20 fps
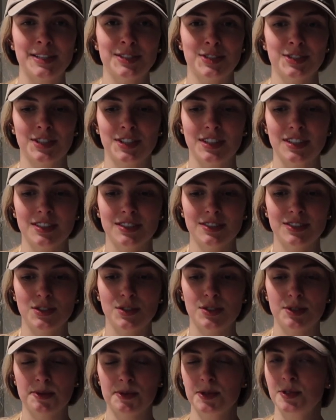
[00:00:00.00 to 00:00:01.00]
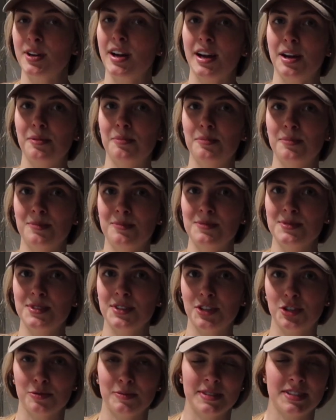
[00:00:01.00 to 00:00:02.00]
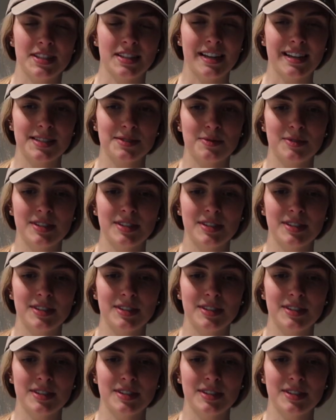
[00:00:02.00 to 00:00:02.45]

sure to subscribe so I don't miss the next